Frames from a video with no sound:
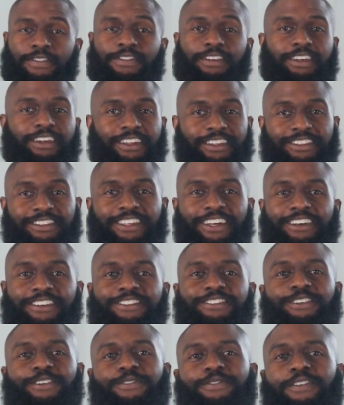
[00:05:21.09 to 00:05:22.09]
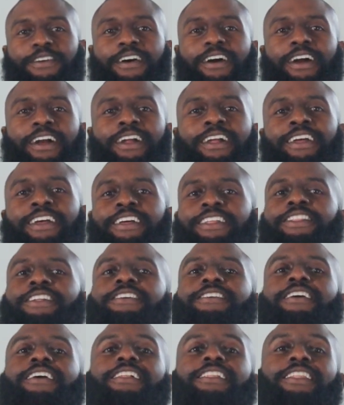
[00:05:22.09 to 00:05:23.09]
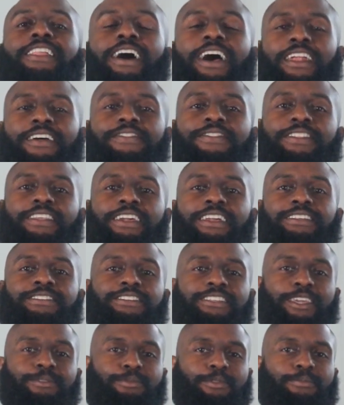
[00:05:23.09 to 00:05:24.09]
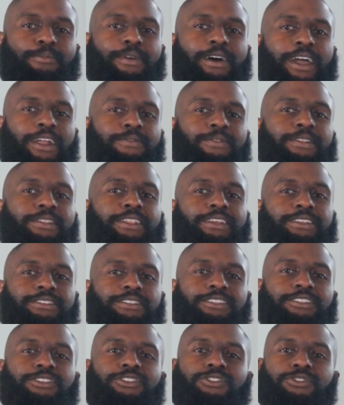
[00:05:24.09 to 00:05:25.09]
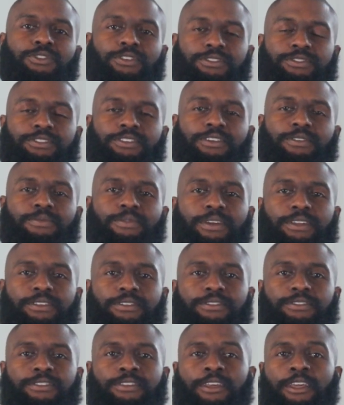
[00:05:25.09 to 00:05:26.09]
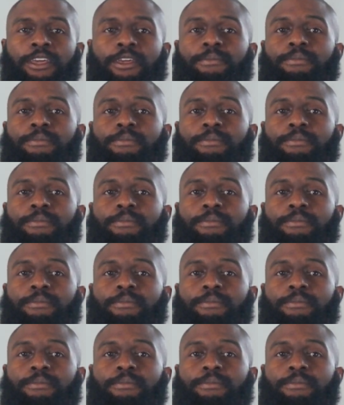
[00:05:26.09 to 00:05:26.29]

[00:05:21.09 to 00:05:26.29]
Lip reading: If you couldn't tell so far, there are a lot of things to keep in mind when listing your short-term rentals